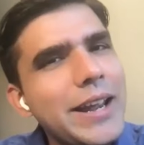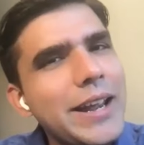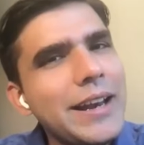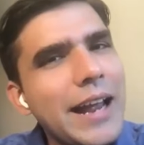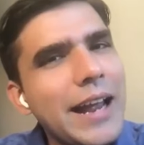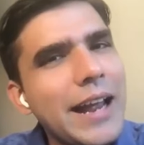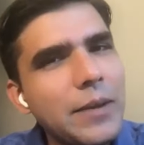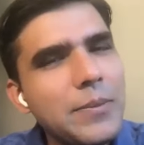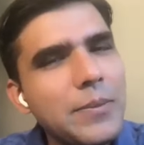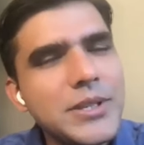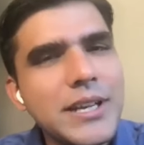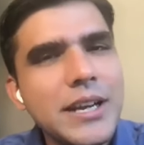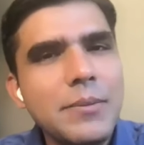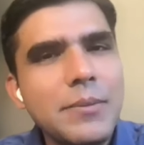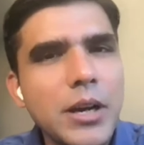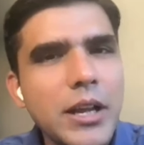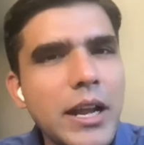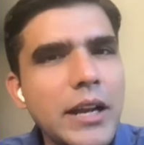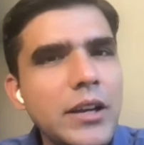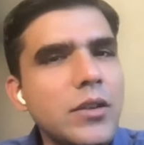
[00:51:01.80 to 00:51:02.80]
to 80 90
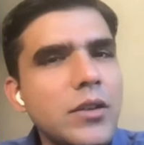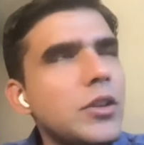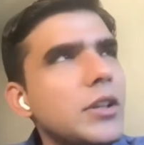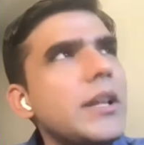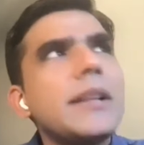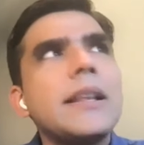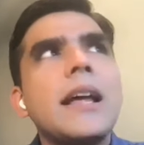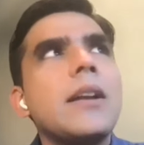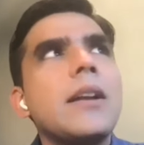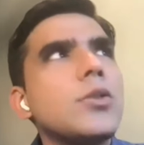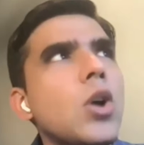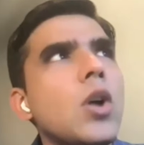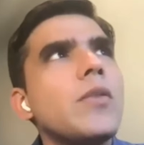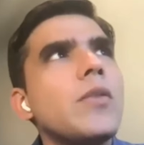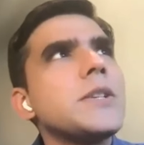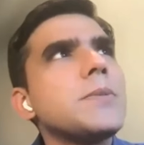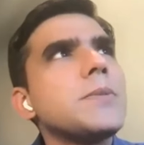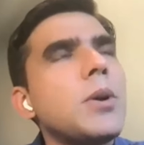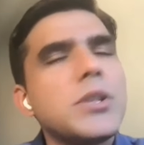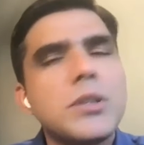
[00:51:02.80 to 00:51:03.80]
percent, but at the end of the day, there is
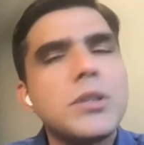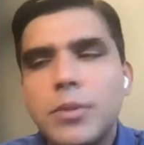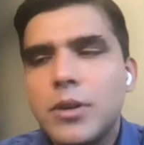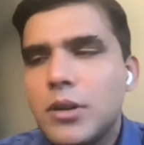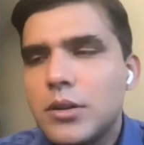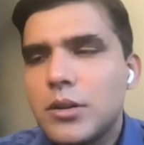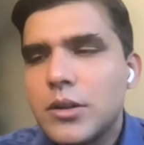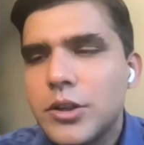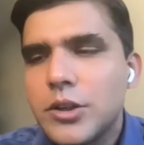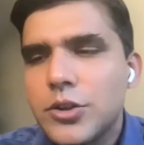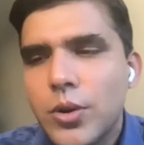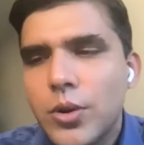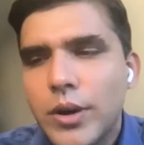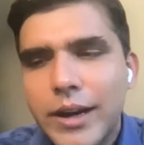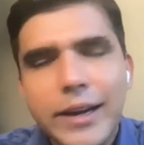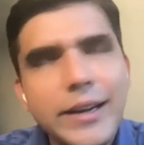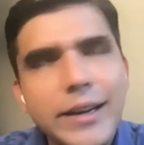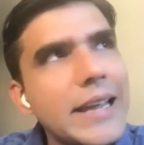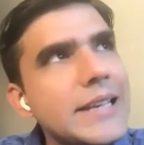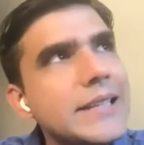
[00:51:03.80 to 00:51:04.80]
always possibility to
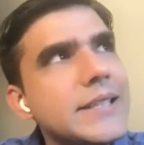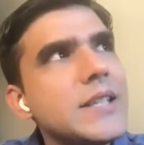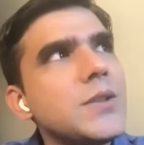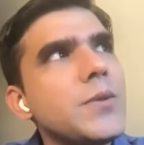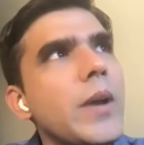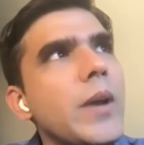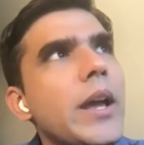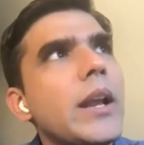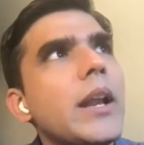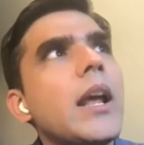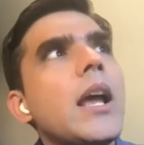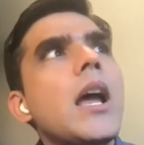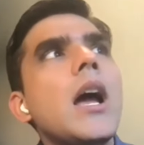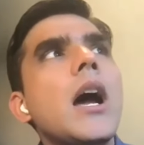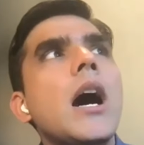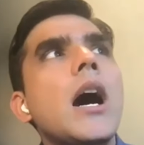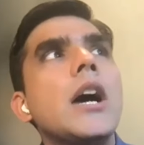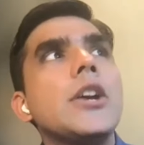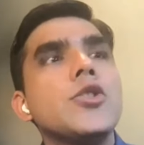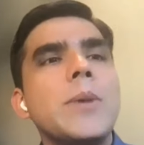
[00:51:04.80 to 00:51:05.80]
create cases where
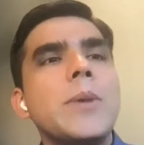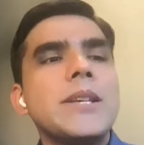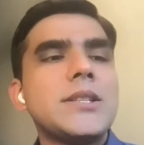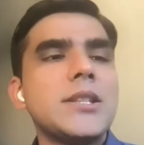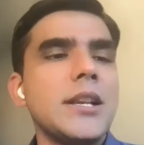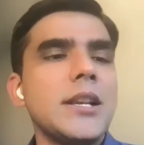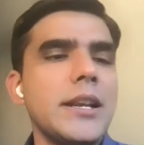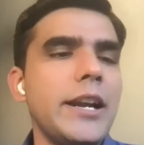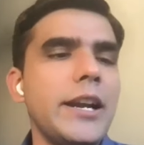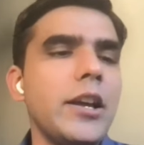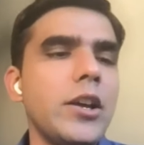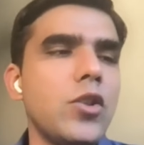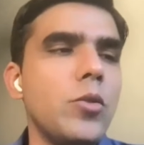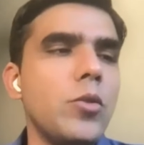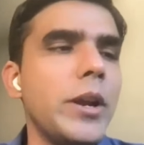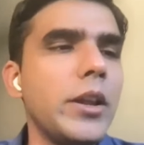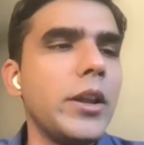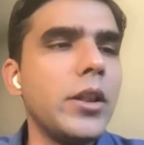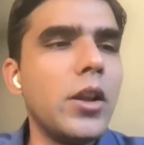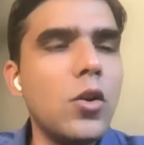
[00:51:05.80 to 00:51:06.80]
uh, you may still need a
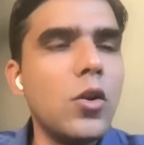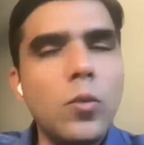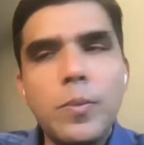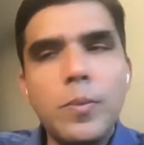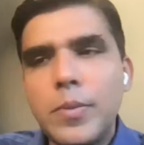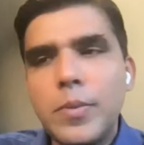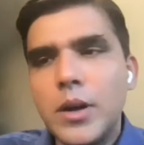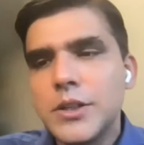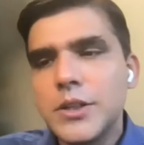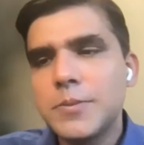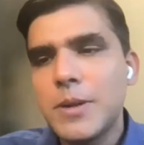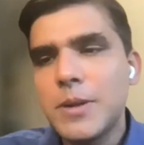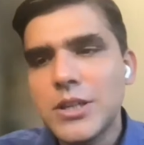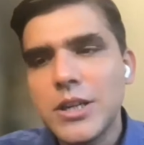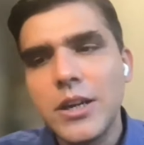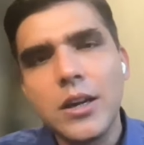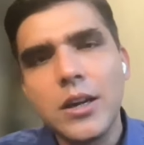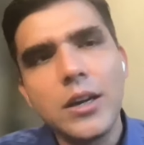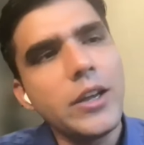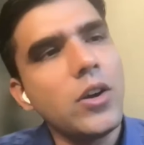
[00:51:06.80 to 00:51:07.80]
human in the loop, uh,
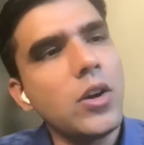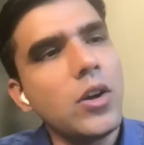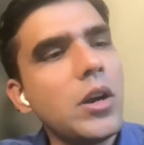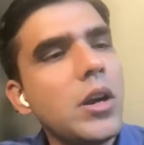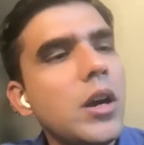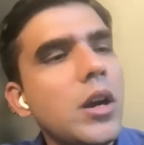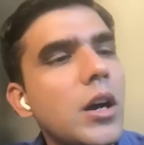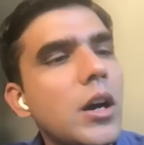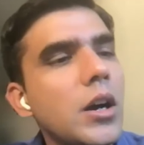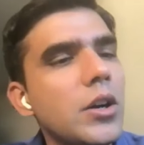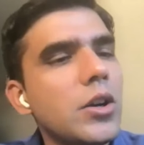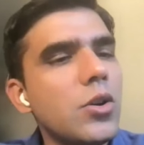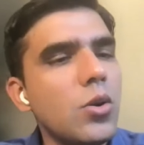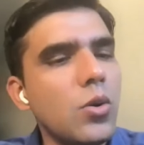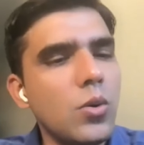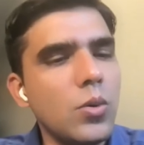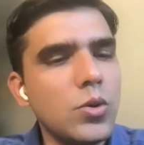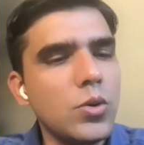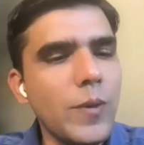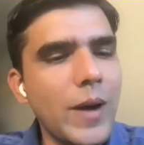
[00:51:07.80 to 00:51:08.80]
especially early on, uh,
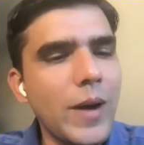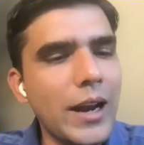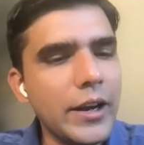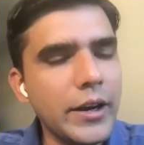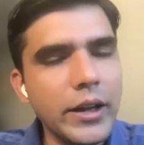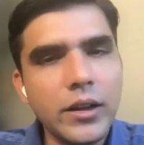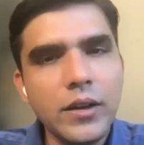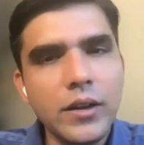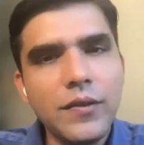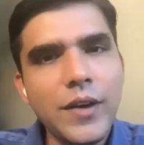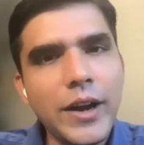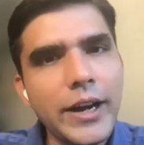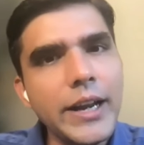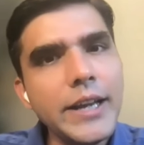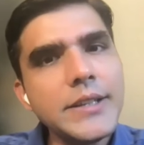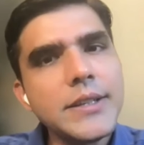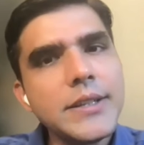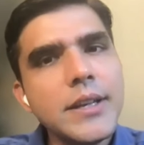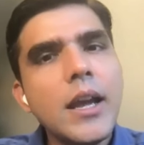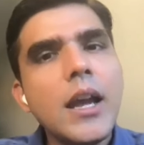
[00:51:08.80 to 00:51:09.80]
to to validate the
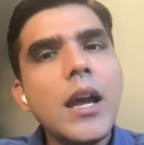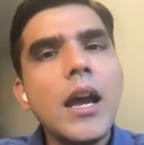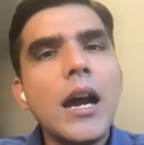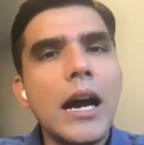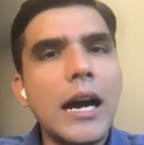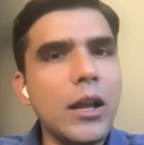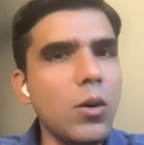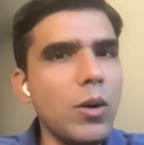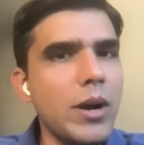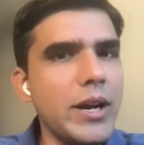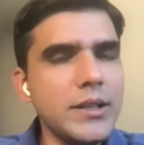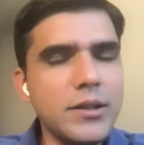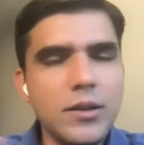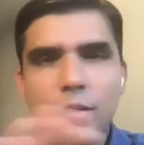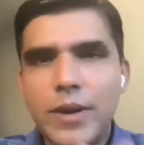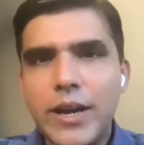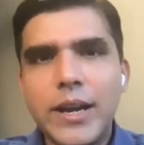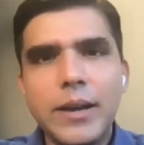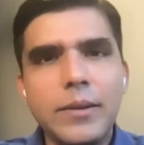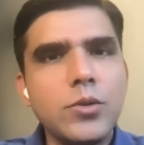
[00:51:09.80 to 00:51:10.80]
findings. Otherwise,
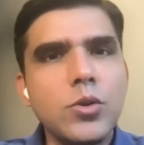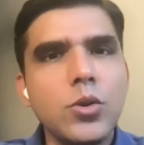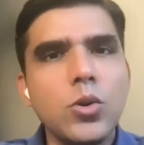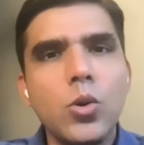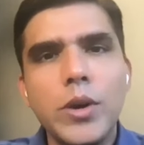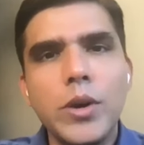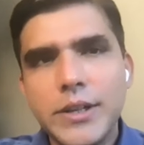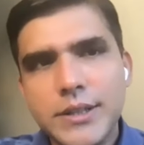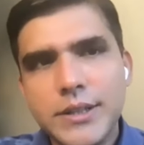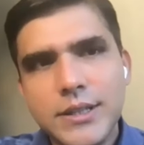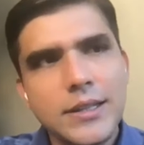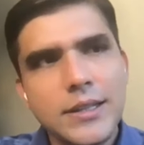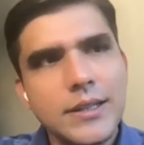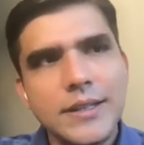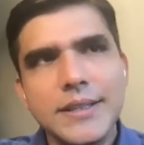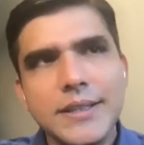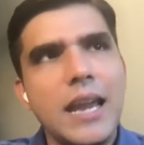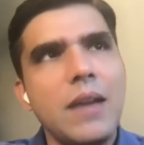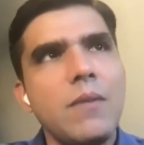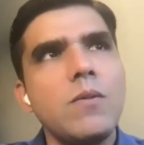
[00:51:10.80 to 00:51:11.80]
the way to do it is still
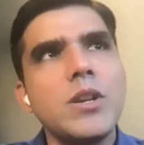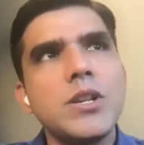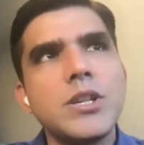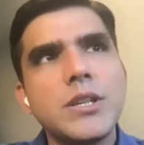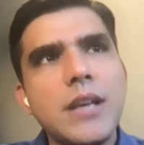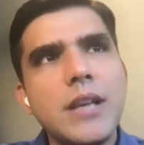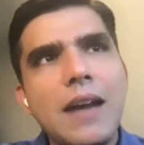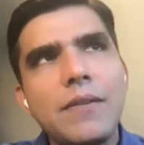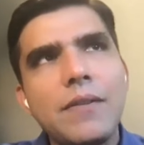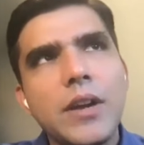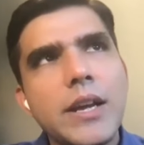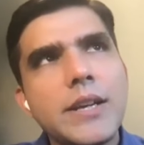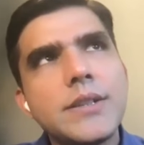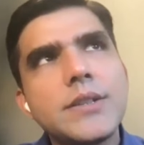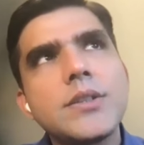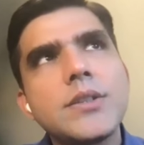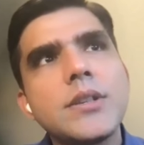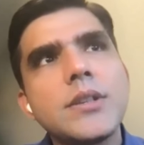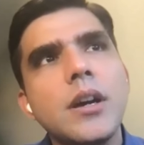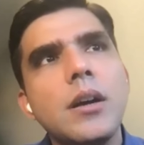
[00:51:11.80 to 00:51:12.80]
the same, which is have
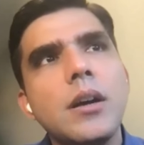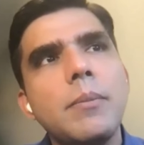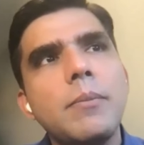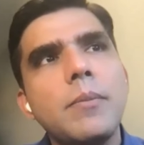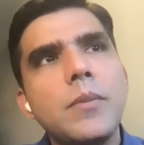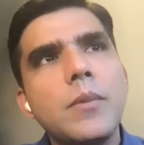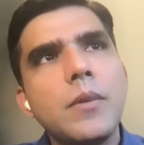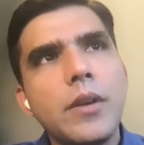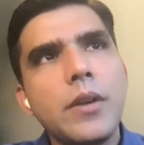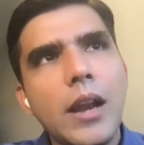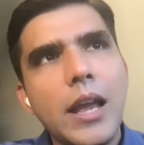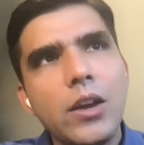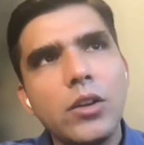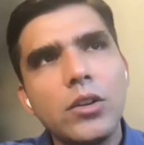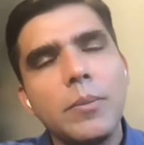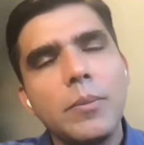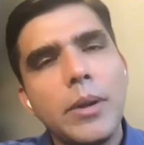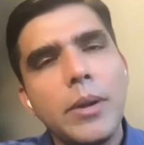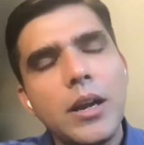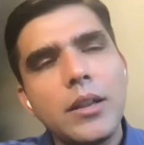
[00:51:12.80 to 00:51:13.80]
tests. Uh, rely
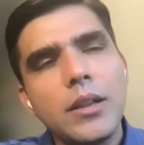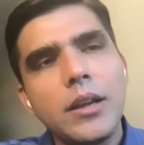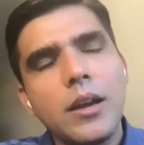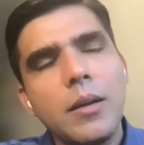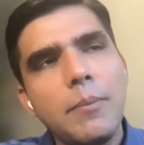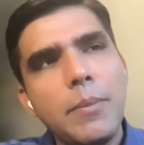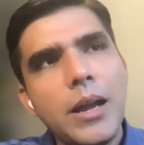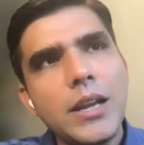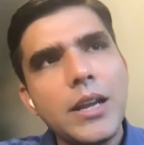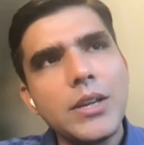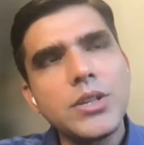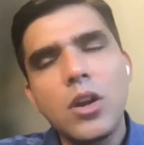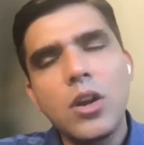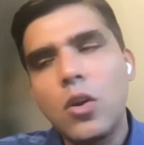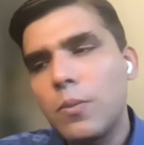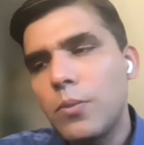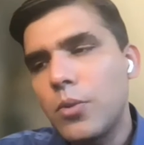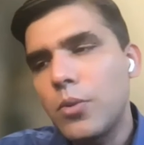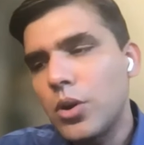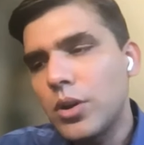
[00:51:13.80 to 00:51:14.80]
on the build the compilation
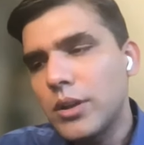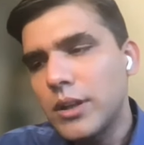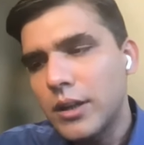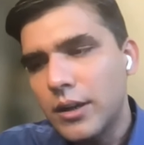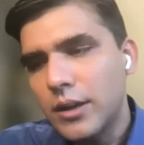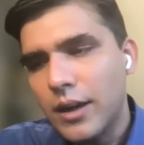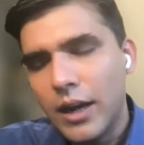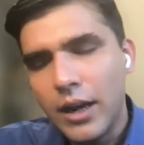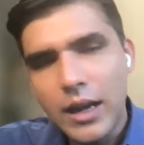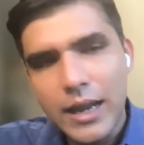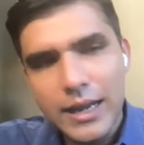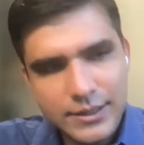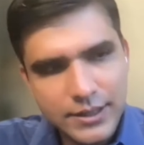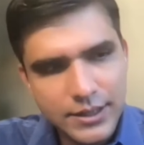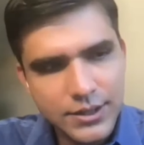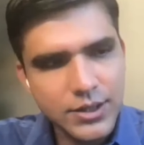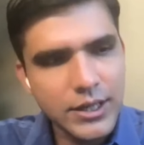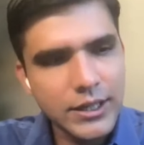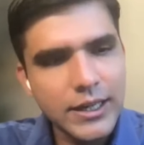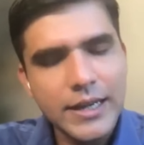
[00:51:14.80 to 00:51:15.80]
output the
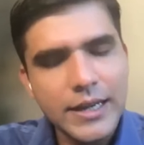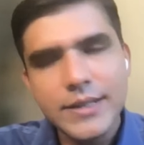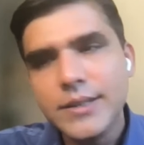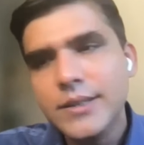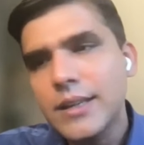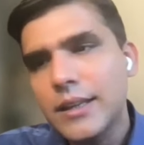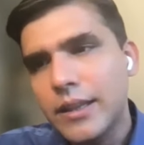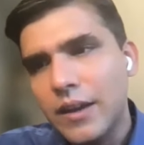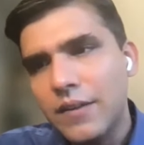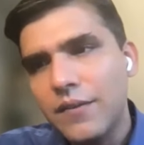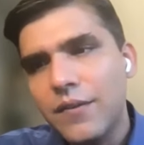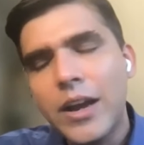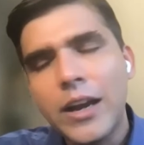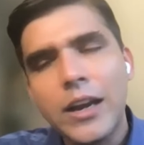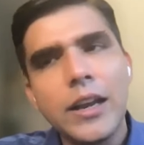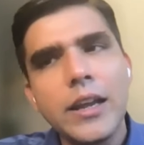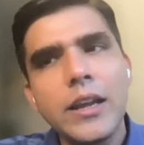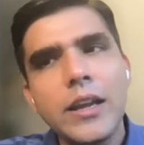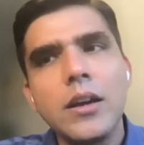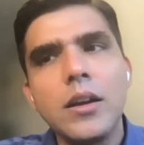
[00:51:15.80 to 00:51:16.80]
existing tests and then
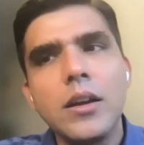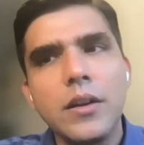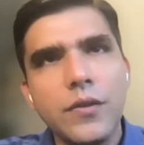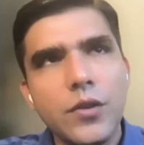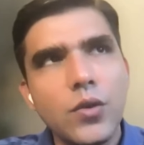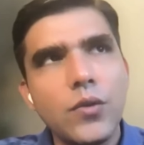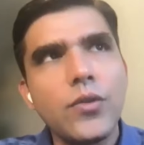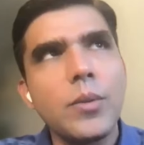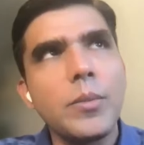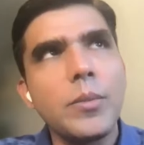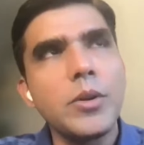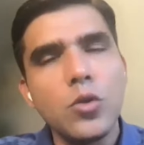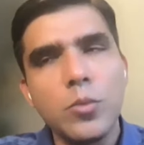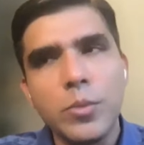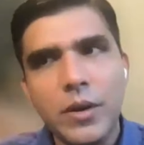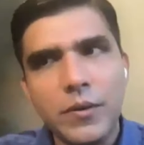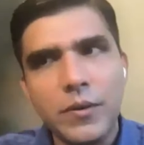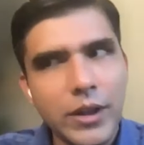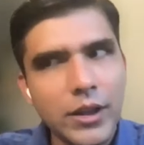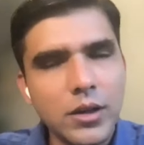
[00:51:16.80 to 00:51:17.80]
finally a review from a
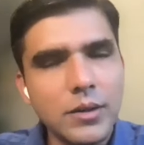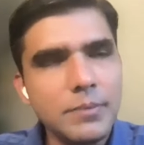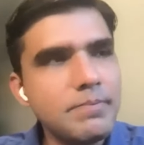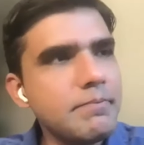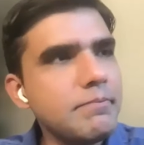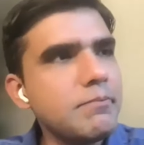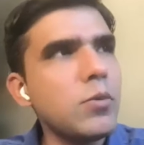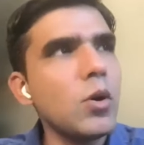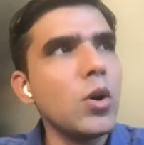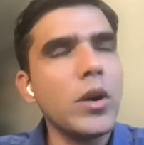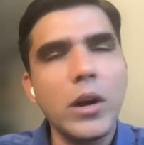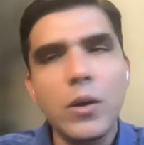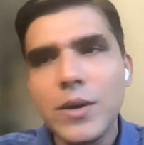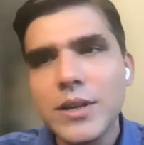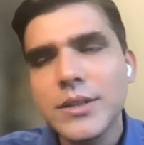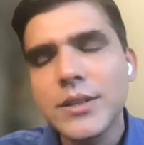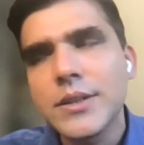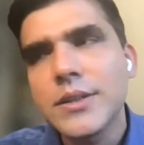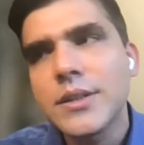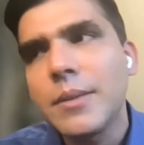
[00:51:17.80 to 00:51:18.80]
human when the pull
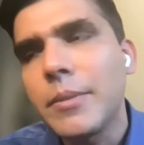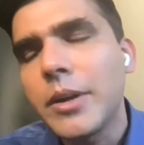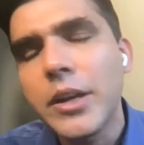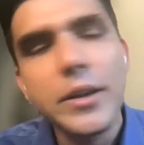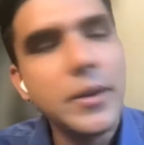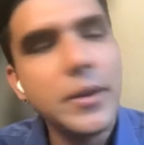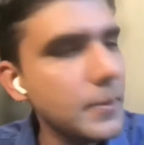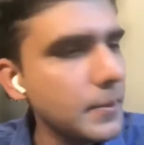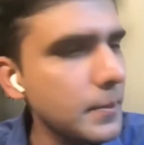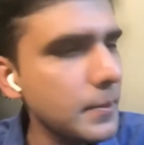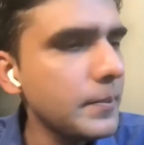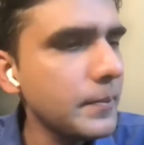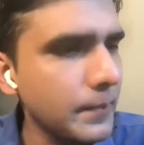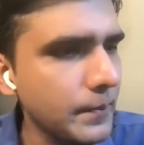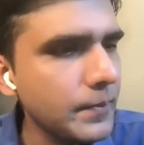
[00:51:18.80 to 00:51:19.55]
request is submitted